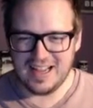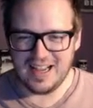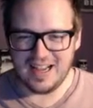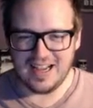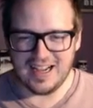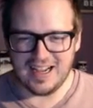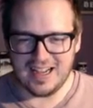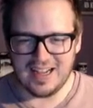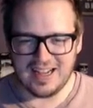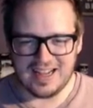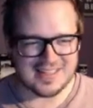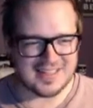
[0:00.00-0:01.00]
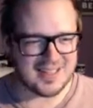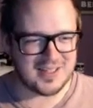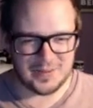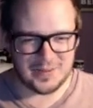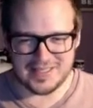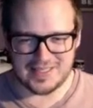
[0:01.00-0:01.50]
Uh, I'd tell you
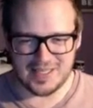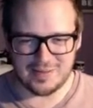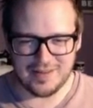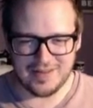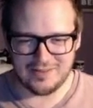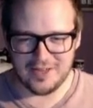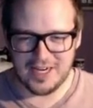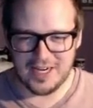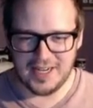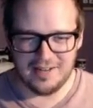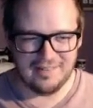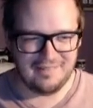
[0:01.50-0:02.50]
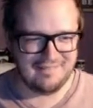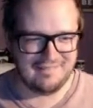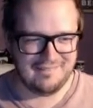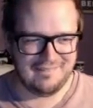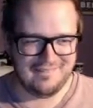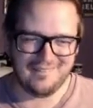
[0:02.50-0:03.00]
what I said, but I forgot.
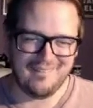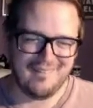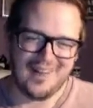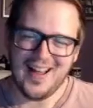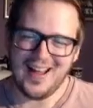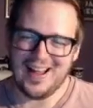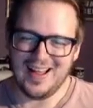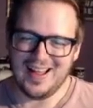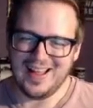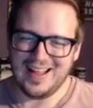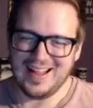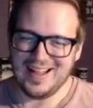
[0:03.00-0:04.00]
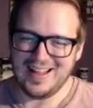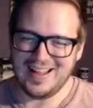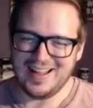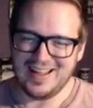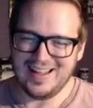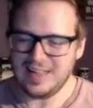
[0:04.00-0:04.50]

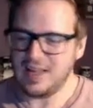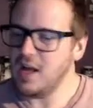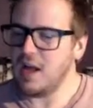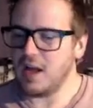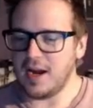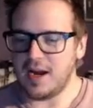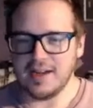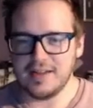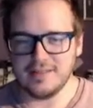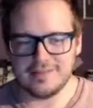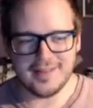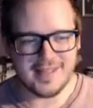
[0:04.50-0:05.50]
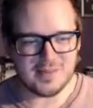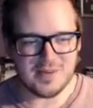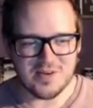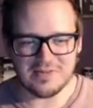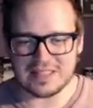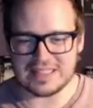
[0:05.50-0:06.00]
Uh, Alright, let's
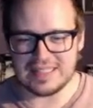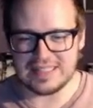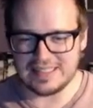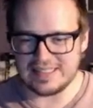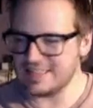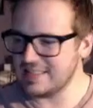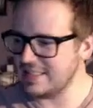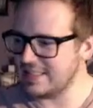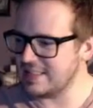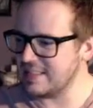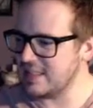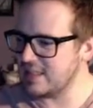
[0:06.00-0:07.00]
move these.